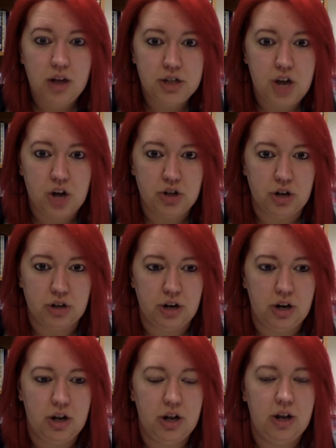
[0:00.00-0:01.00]

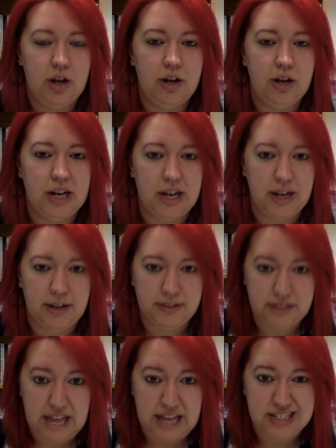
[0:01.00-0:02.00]
talk.
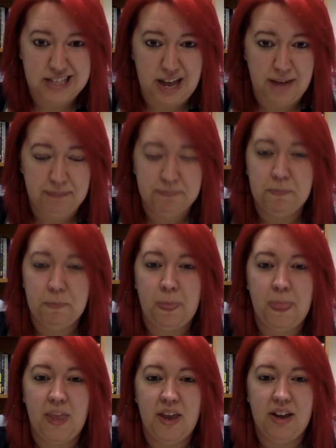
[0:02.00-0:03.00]
That's that.
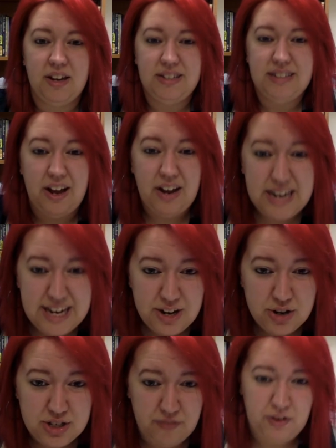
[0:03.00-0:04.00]
Now,
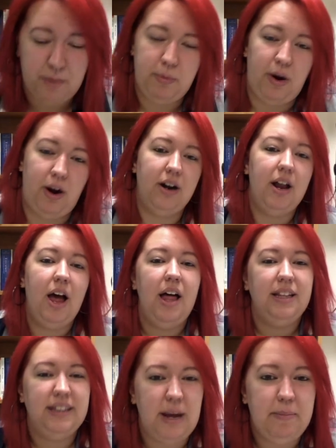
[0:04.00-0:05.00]
here's the fun part.
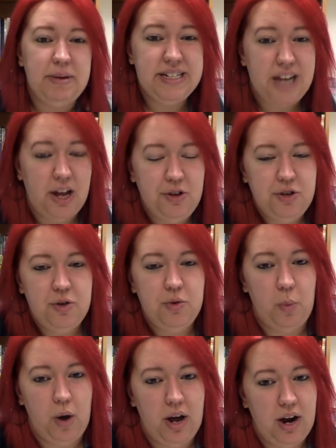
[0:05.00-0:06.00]
Let me tell you
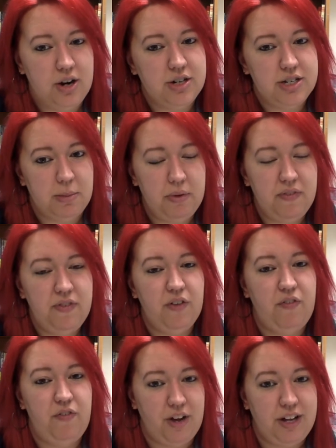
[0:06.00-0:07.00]
what are some of the
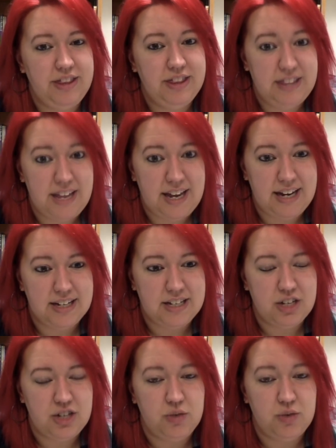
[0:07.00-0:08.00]
fun things
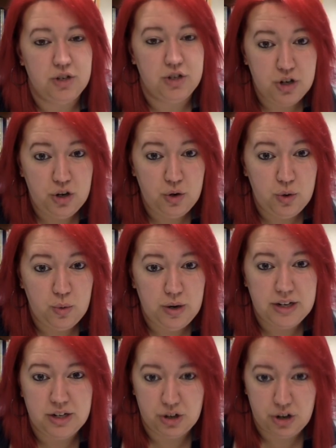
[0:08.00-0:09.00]
that you can do
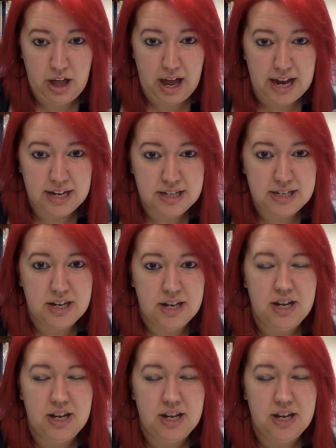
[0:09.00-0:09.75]
in your class